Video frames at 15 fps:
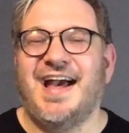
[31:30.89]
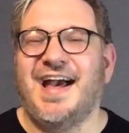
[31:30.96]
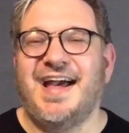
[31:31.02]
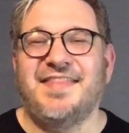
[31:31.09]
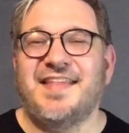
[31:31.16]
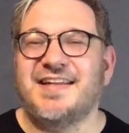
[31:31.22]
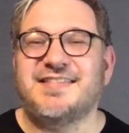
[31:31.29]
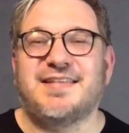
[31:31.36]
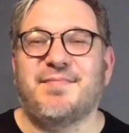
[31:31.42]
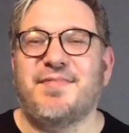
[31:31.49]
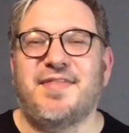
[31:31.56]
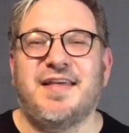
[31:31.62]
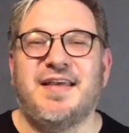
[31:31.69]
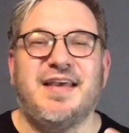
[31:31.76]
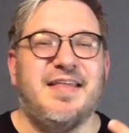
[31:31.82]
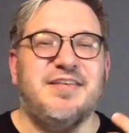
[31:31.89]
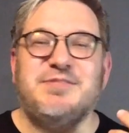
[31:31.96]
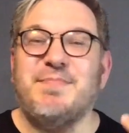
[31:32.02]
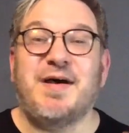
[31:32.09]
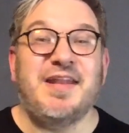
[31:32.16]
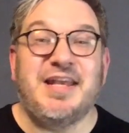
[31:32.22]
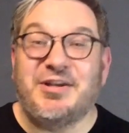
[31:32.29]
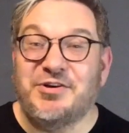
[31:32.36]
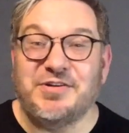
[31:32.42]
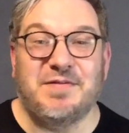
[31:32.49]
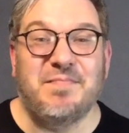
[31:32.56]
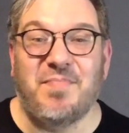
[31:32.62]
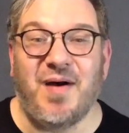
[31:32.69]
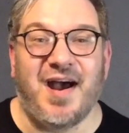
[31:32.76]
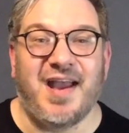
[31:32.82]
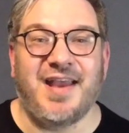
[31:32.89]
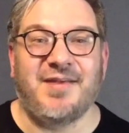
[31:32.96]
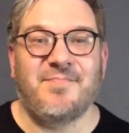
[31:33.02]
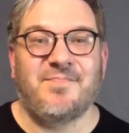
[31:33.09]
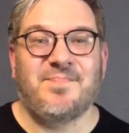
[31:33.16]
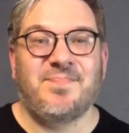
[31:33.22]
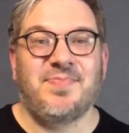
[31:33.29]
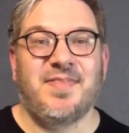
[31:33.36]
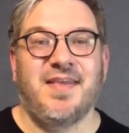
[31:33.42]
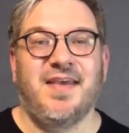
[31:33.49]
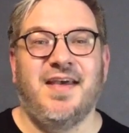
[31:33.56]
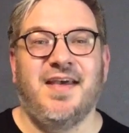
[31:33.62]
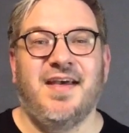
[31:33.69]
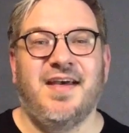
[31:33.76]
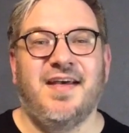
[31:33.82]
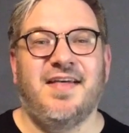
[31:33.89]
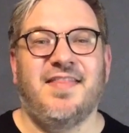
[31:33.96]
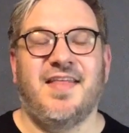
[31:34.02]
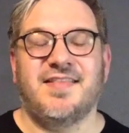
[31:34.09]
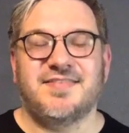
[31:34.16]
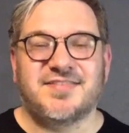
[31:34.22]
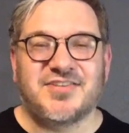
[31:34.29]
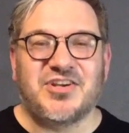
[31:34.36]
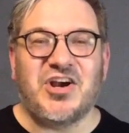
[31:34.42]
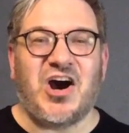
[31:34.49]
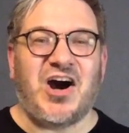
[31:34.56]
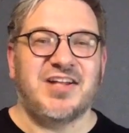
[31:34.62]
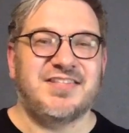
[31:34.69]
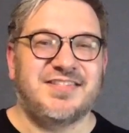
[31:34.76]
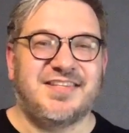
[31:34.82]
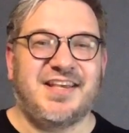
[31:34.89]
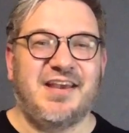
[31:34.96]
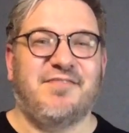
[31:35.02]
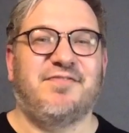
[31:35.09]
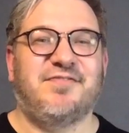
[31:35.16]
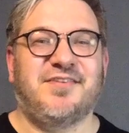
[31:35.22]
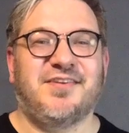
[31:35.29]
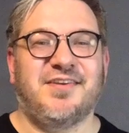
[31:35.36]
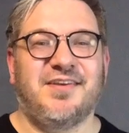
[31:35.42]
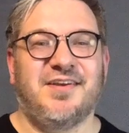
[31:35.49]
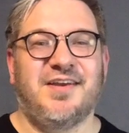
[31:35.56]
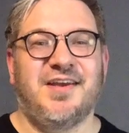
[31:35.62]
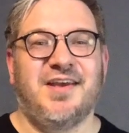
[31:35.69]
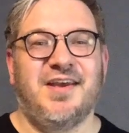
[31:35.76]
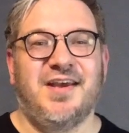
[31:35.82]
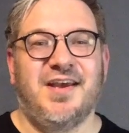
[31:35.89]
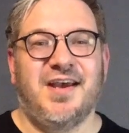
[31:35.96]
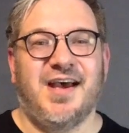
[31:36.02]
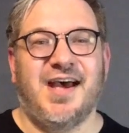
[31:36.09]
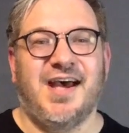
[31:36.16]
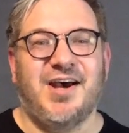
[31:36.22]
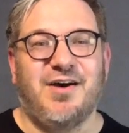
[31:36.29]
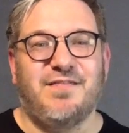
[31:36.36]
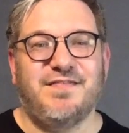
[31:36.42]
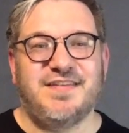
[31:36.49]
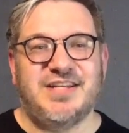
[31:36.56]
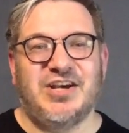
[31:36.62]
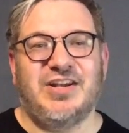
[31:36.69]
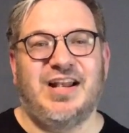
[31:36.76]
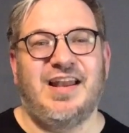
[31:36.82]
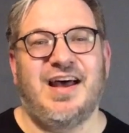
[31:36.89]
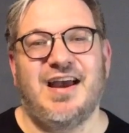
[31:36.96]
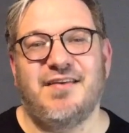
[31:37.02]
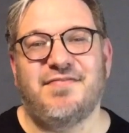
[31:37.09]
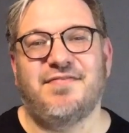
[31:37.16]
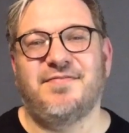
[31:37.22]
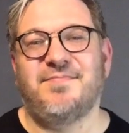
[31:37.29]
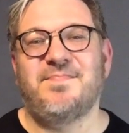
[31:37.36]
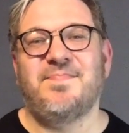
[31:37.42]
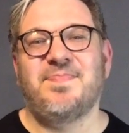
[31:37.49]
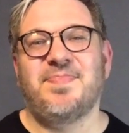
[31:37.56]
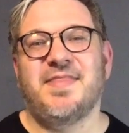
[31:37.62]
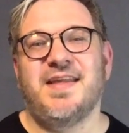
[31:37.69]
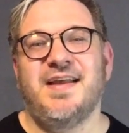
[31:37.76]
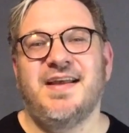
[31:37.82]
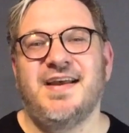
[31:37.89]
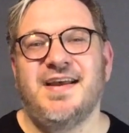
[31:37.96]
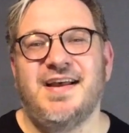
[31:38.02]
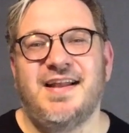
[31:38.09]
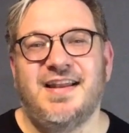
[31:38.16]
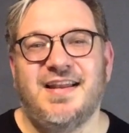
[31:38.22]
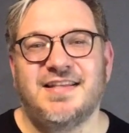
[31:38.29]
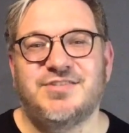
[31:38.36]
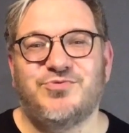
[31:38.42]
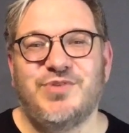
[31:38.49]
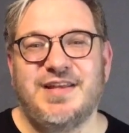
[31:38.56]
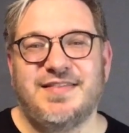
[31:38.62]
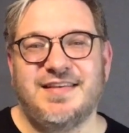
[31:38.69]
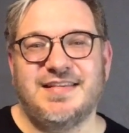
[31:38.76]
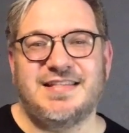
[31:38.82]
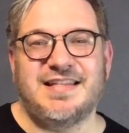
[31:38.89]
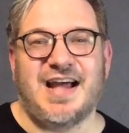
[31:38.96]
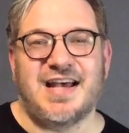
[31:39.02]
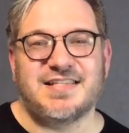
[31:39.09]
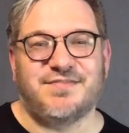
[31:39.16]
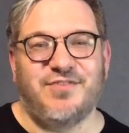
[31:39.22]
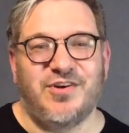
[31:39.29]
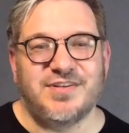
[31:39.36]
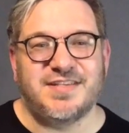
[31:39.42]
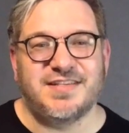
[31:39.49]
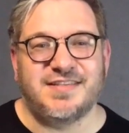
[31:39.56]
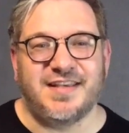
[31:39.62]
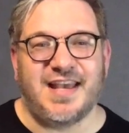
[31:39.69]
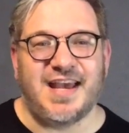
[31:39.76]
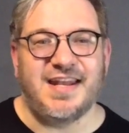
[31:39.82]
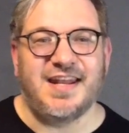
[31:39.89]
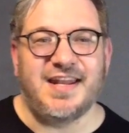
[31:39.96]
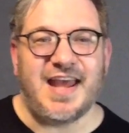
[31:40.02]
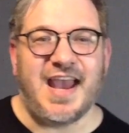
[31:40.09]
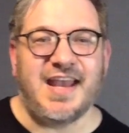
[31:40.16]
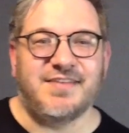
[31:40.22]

and that's something his money couldn't buy. That's God's gift of eternal life. Let's read these last verses again. In